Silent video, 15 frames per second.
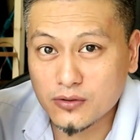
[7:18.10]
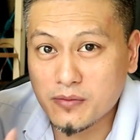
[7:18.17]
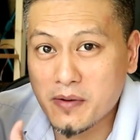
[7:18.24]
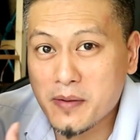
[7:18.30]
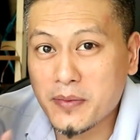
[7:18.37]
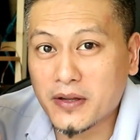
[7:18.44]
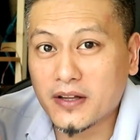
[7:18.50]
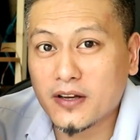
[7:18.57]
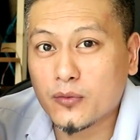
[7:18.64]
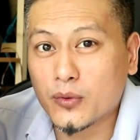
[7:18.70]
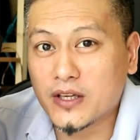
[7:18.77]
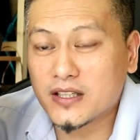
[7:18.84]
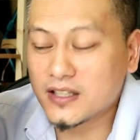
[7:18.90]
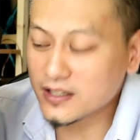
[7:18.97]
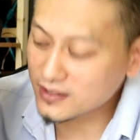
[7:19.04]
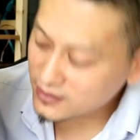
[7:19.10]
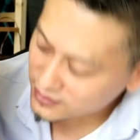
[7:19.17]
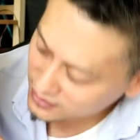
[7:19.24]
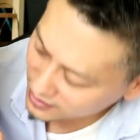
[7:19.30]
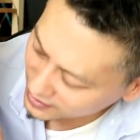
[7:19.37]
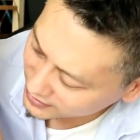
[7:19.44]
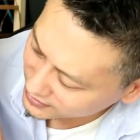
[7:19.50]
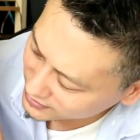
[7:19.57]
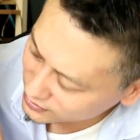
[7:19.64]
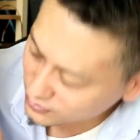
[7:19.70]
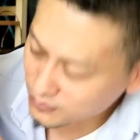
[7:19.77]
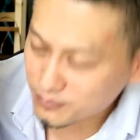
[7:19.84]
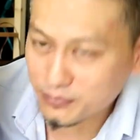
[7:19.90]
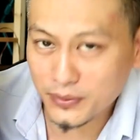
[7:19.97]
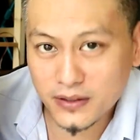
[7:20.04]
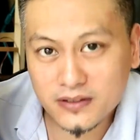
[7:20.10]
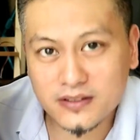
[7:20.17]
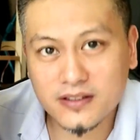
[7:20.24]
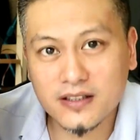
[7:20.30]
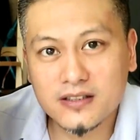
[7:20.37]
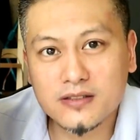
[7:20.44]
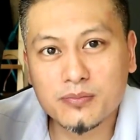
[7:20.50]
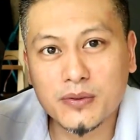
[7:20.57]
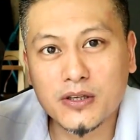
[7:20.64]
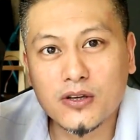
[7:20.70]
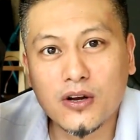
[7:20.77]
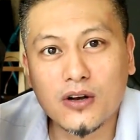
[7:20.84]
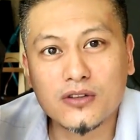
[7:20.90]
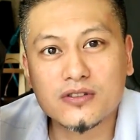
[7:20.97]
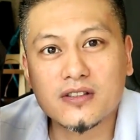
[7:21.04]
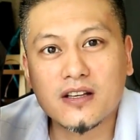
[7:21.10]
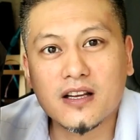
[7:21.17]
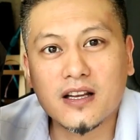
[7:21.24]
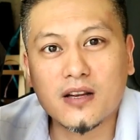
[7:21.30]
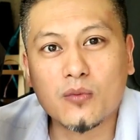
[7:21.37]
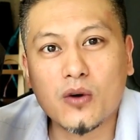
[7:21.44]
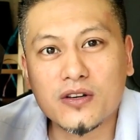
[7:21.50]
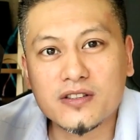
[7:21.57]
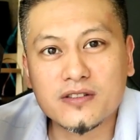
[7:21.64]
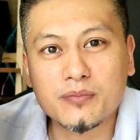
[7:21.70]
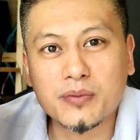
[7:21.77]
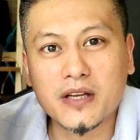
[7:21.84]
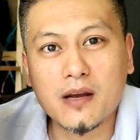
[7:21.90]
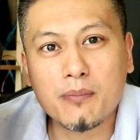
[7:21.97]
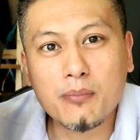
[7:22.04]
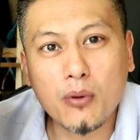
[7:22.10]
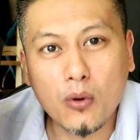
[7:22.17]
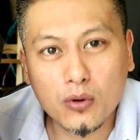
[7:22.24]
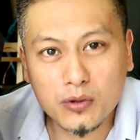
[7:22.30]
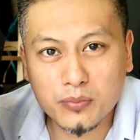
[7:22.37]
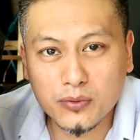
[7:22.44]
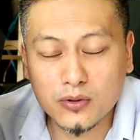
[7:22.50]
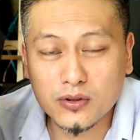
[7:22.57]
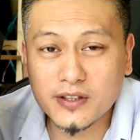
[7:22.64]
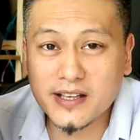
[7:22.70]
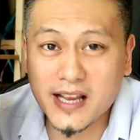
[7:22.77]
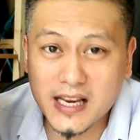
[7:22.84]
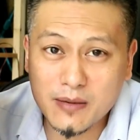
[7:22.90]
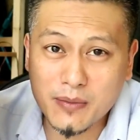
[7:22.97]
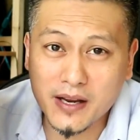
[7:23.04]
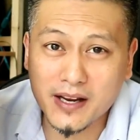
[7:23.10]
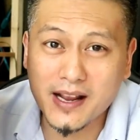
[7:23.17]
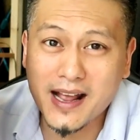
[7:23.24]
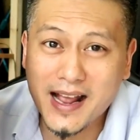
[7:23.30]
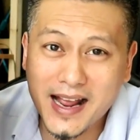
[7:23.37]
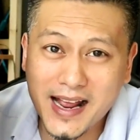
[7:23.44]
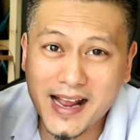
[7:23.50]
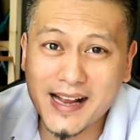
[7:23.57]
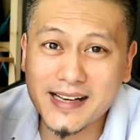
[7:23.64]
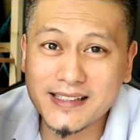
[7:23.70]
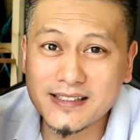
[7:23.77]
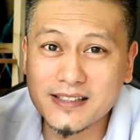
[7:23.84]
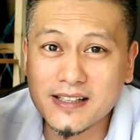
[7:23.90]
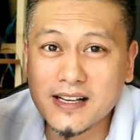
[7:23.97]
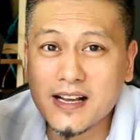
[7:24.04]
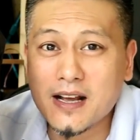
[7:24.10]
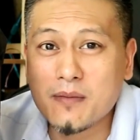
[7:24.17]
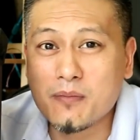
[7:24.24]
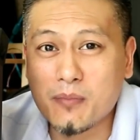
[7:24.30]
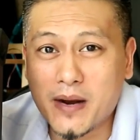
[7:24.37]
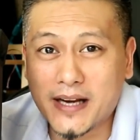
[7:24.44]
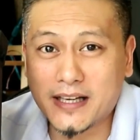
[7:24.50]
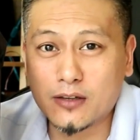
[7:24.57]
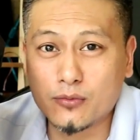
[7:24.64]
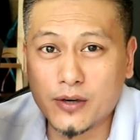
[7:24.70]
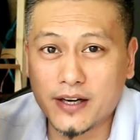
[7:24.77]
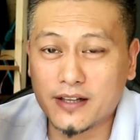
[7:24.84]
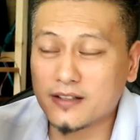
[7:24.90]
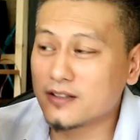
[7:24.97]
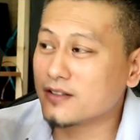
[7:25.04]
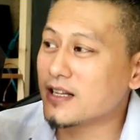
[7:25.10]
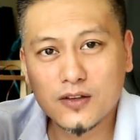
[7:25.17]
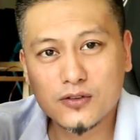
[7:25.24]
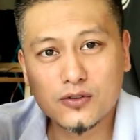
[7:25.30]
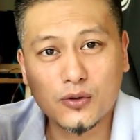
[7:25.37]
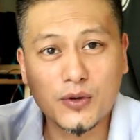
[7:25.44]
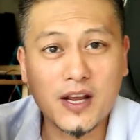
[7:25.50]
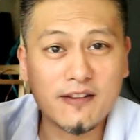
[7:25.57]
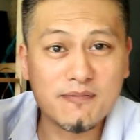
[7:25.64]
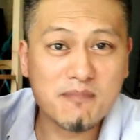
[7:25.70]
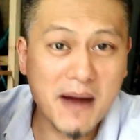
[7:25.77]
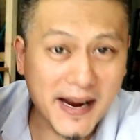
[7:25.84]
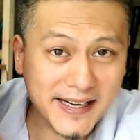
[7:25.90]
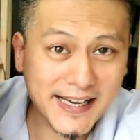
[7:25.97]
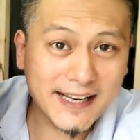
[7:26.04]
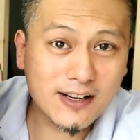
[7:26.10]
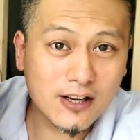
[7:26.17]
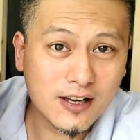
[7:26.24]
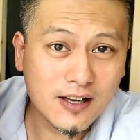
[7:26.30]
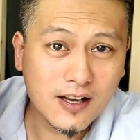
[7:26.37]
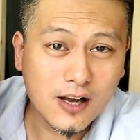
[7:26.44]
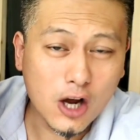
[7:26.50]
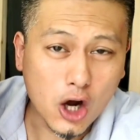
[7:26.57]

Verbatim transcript: so remember, we decided to build this because it wanted to be a portable gaming and mining rig. So you have mining